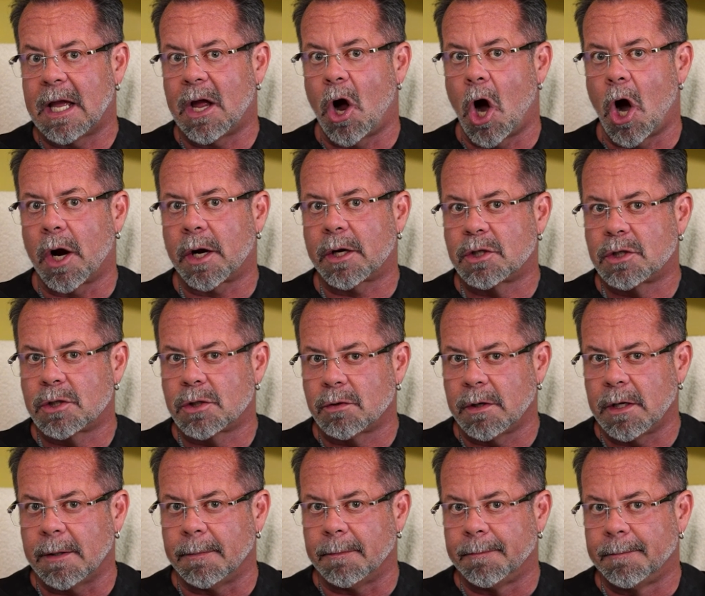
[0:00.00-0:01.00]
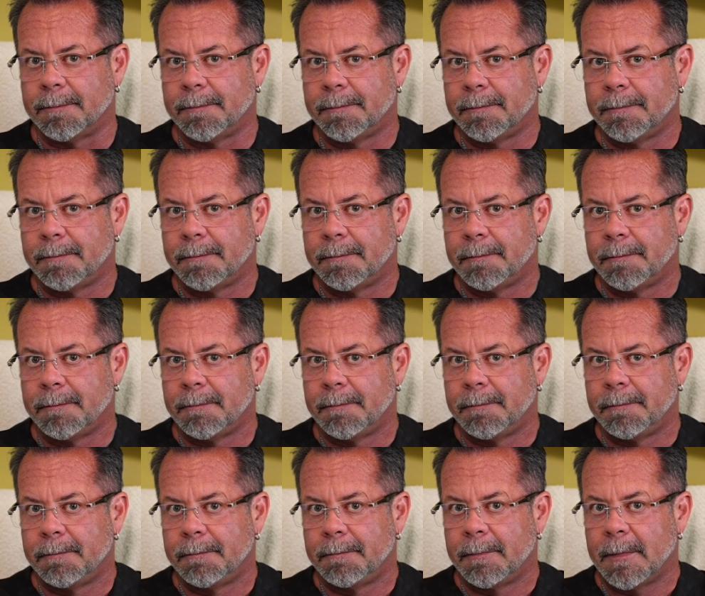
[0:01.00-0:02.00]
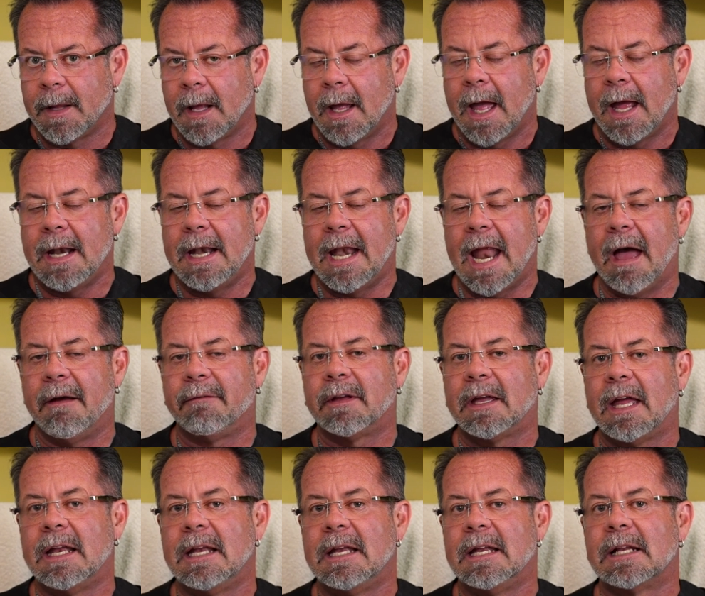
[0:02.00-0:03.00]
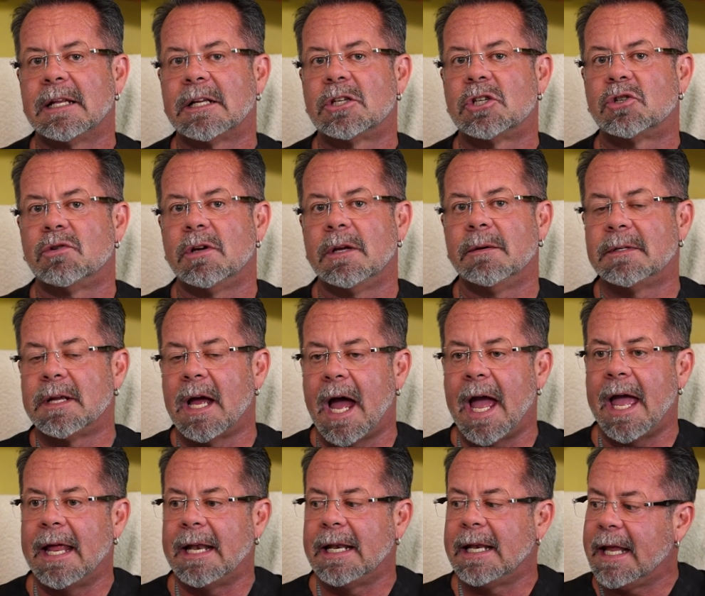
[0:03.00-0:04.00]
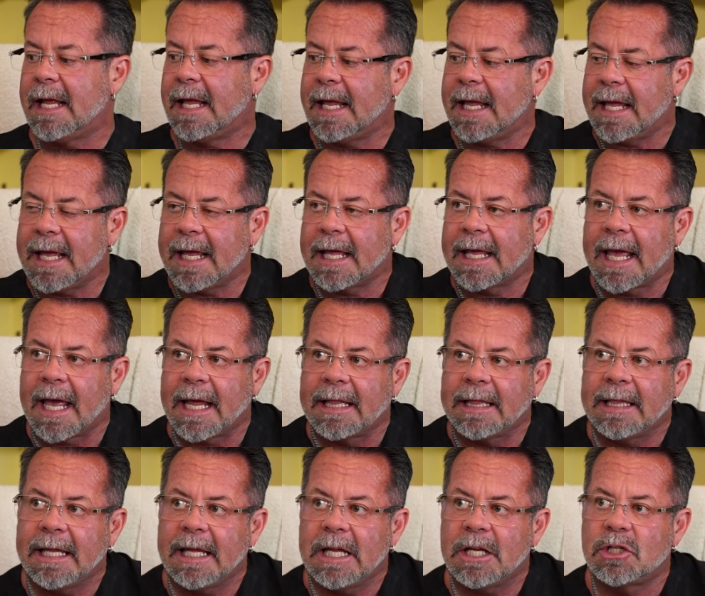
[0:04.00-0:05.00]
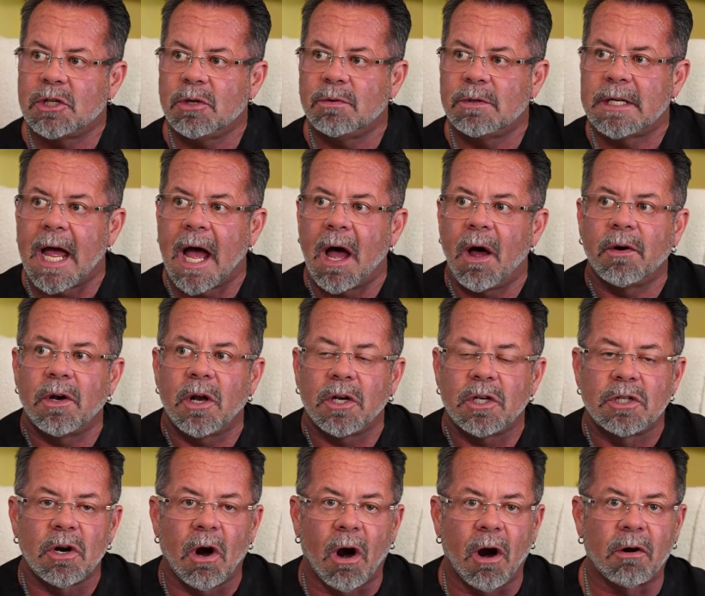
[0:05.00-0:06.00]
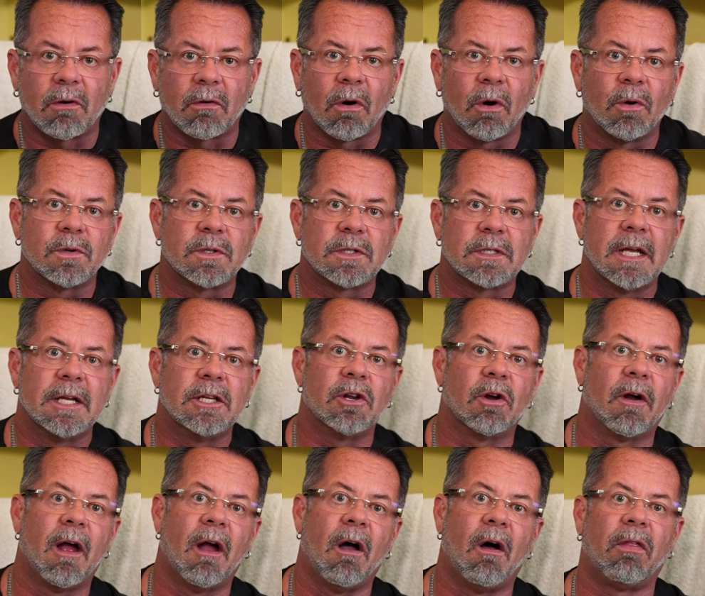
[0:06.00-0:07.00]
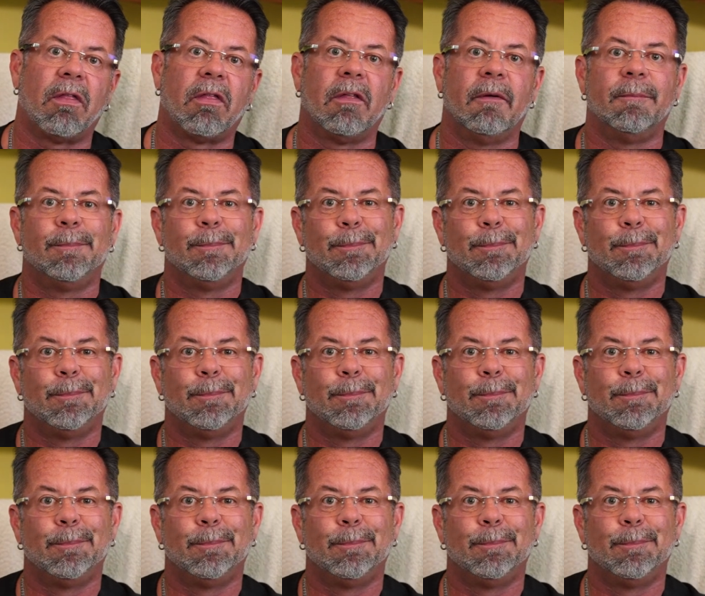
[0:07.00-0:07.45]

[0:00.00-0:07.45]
they are extreme, navigating an extreme diet can lead you down dark roads in your health.